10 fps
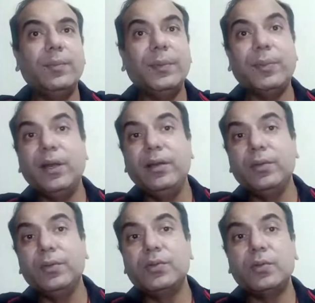people
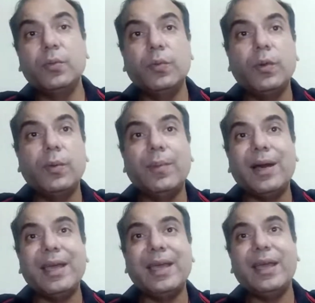used to
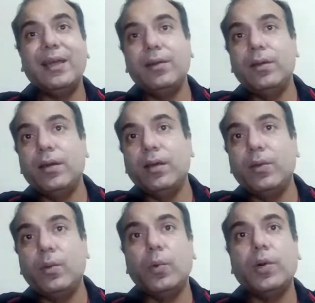buy and
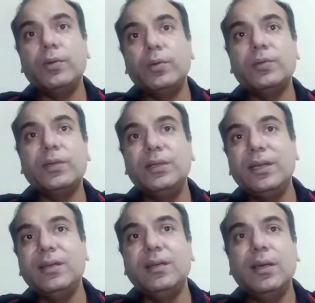go out to
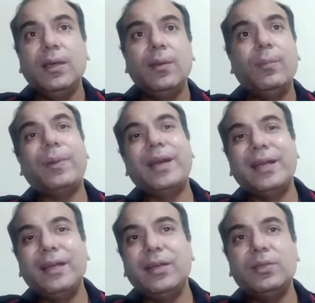certain
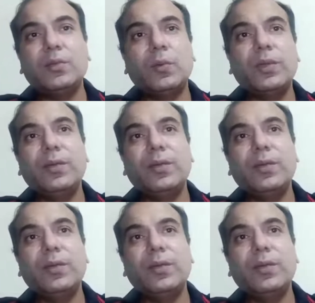branded store.